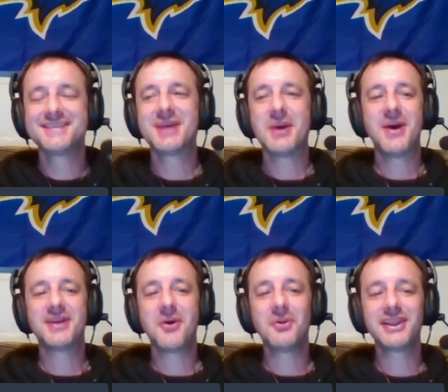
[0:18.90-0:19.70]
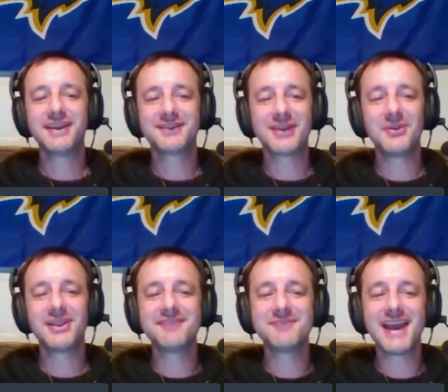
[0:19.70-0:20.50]
So yes, uh, don't leave, don't
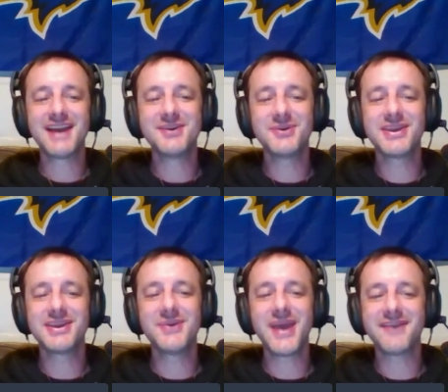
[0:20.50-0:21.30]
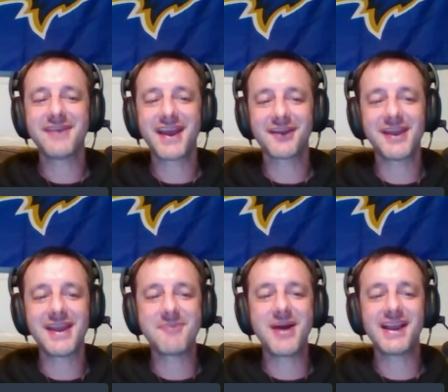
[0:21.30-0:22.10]
leave me. I know that you have that
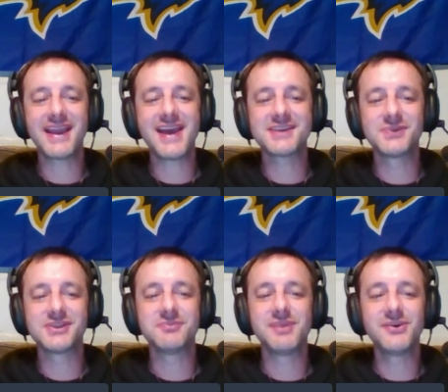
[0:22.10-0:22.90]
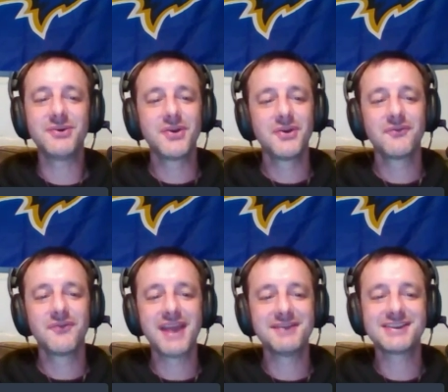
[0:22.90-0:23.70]
great podcast with Jameel,
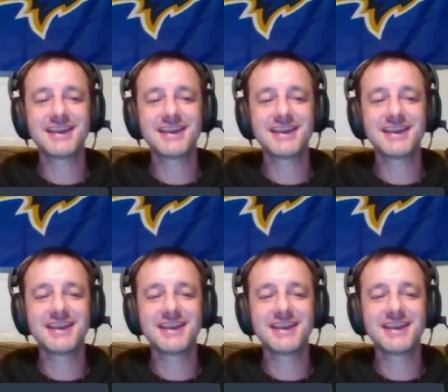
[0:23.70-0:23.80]
Ravens